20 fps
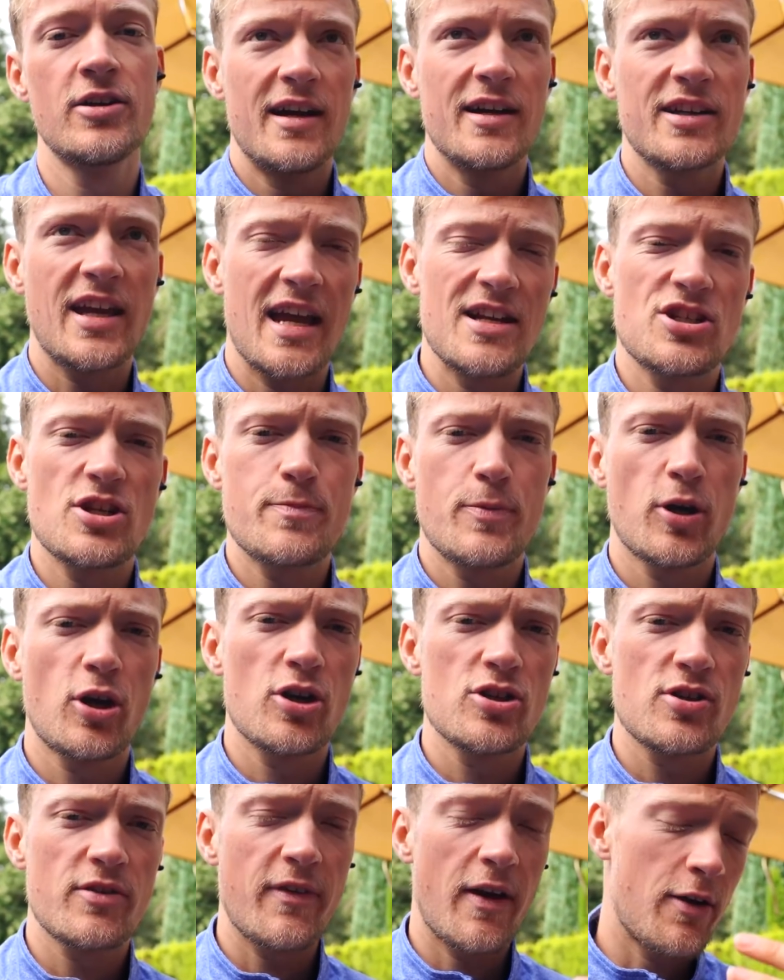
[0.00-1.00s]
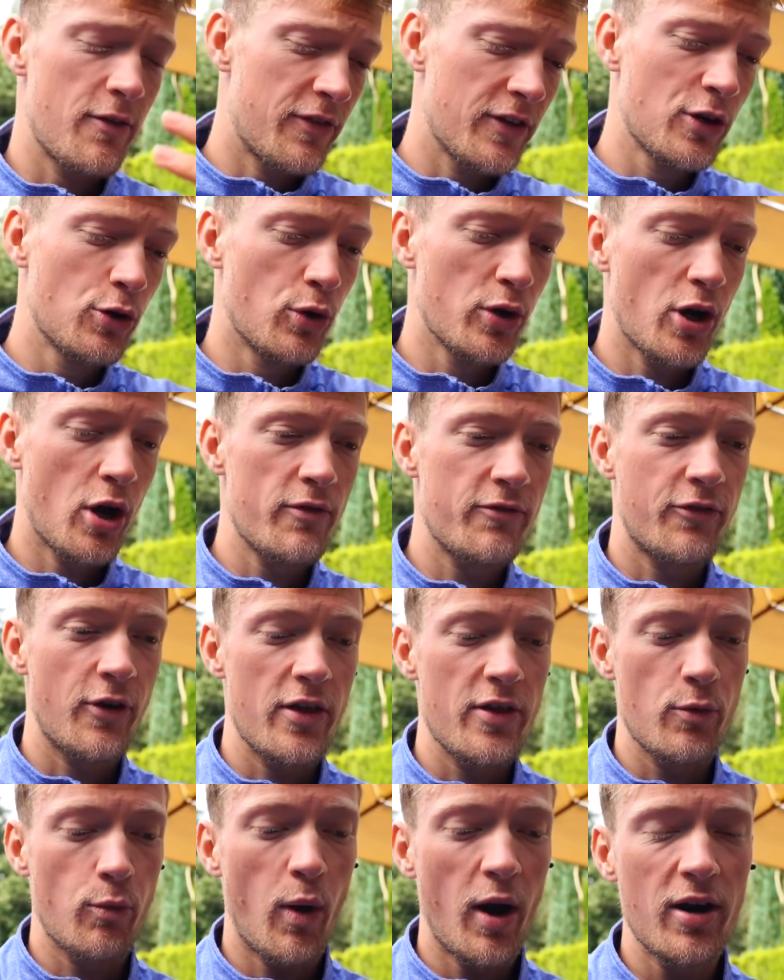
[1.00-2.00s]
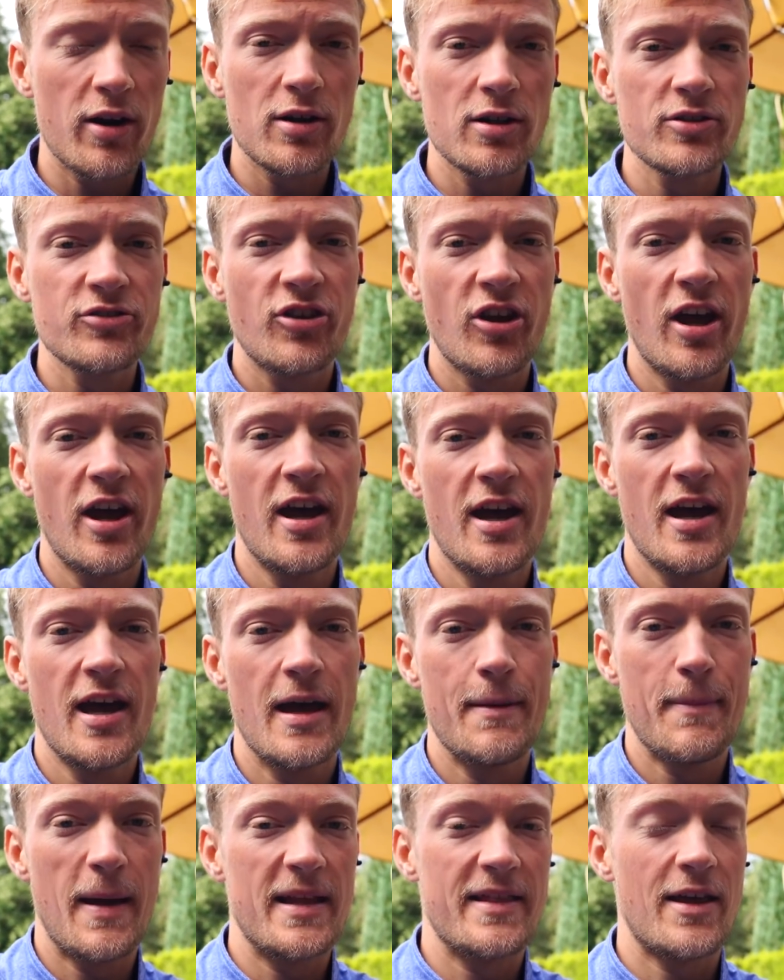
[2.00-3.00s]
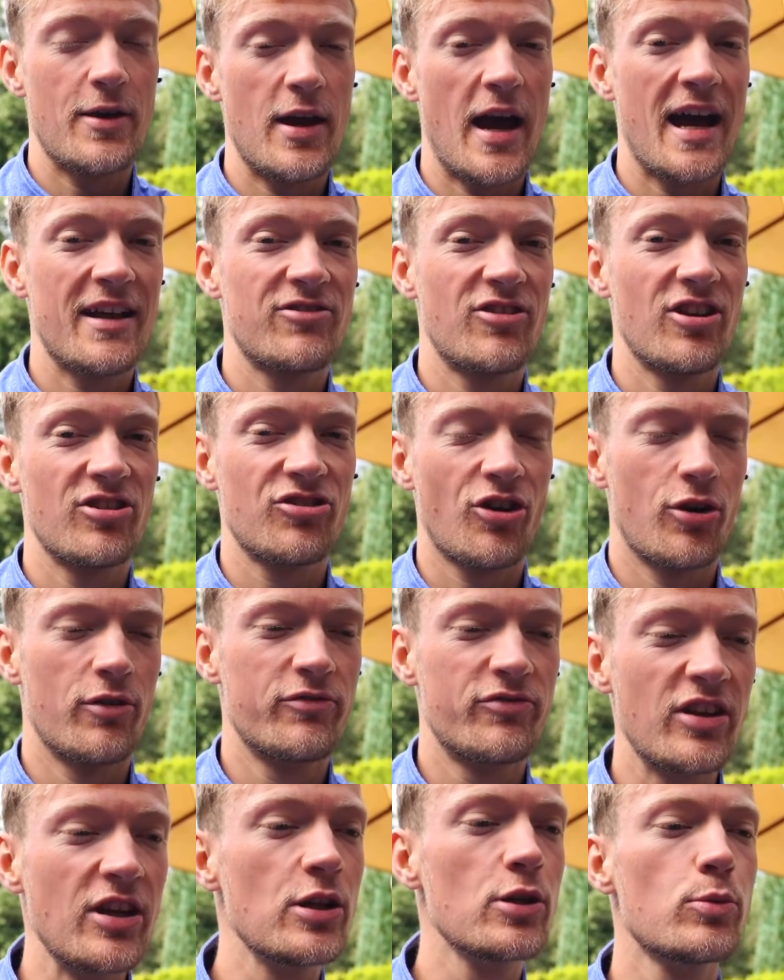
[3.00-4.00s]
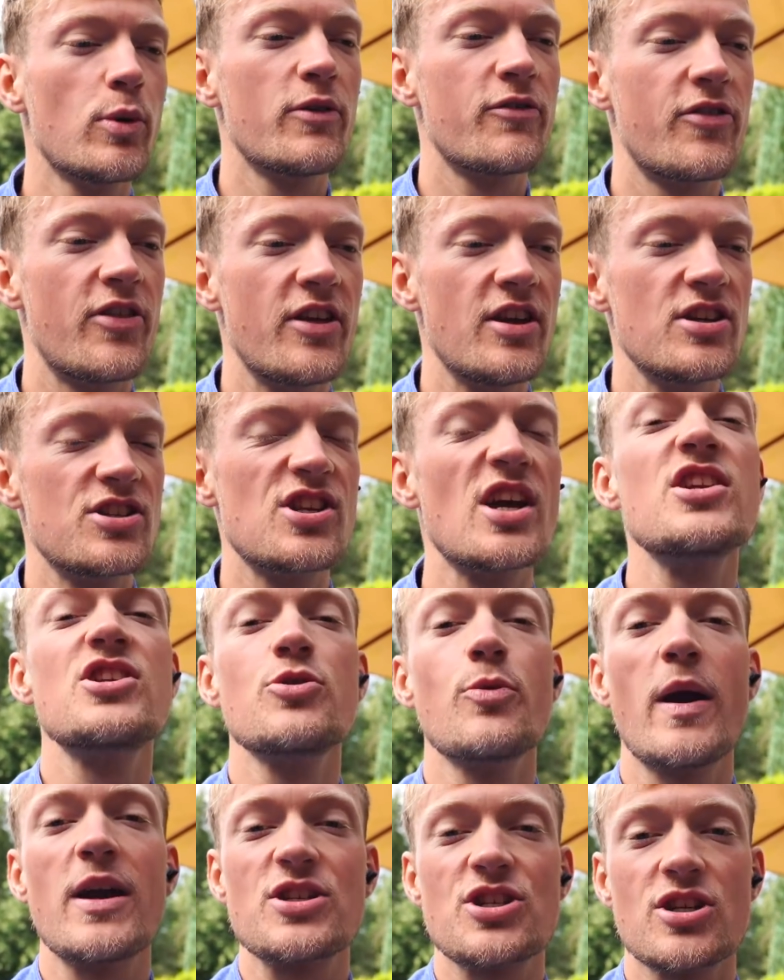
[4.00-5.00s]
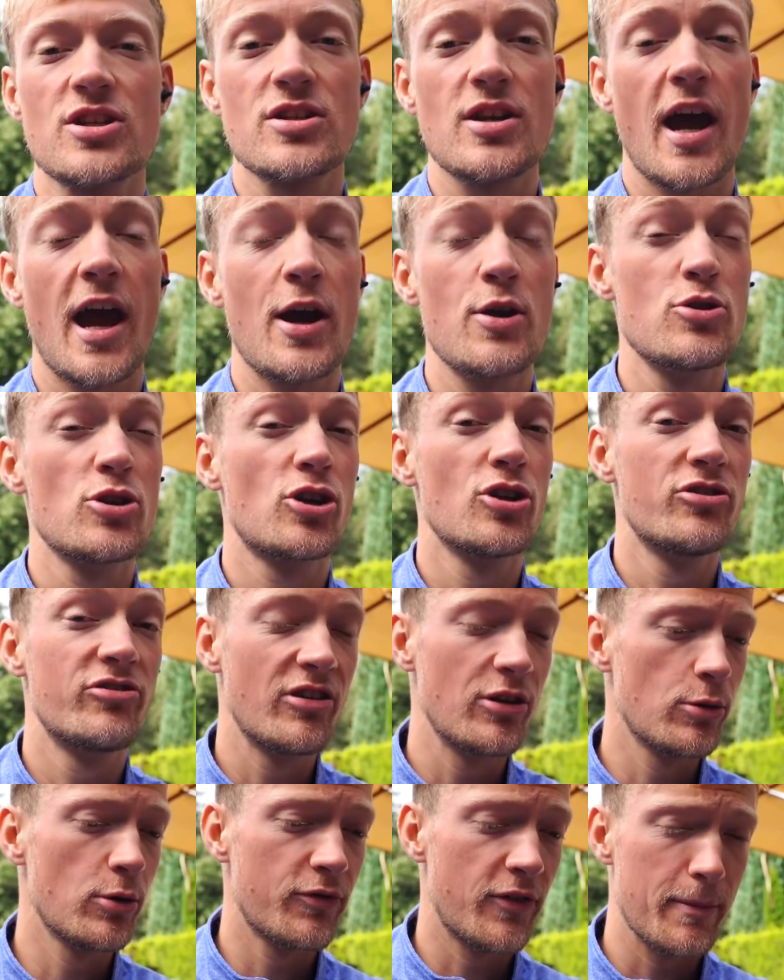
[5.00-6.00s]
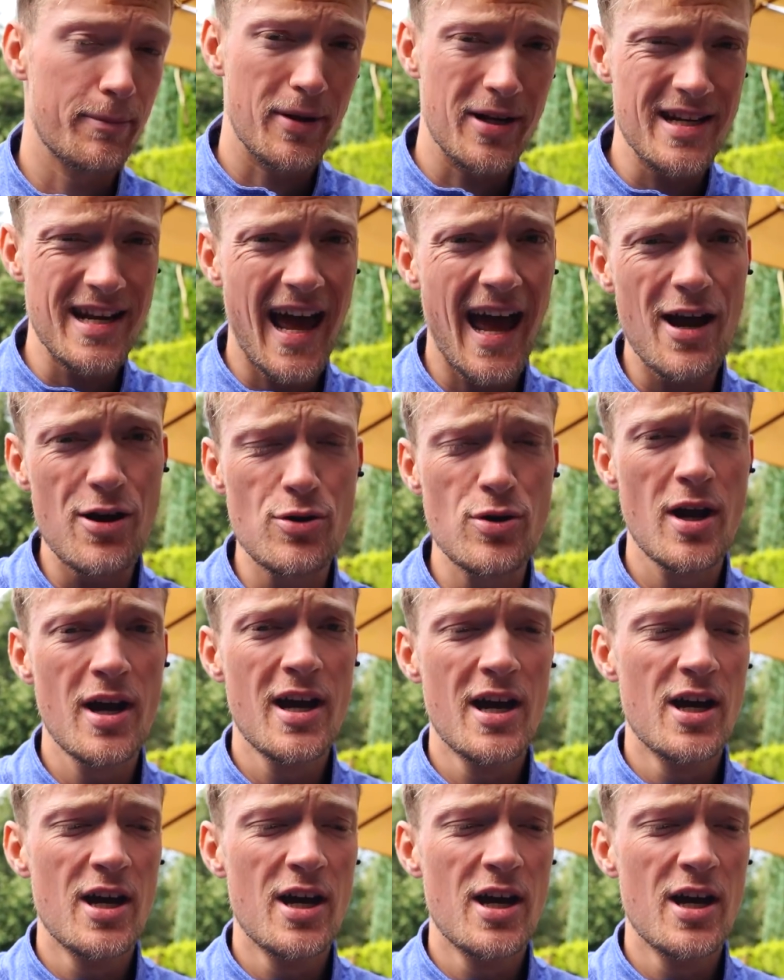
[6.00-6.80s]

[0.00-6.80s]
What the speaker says: Again, just because of everything going on throughout the world, it meant that you had to sort of deal with the situation, how you could deal with it. But now,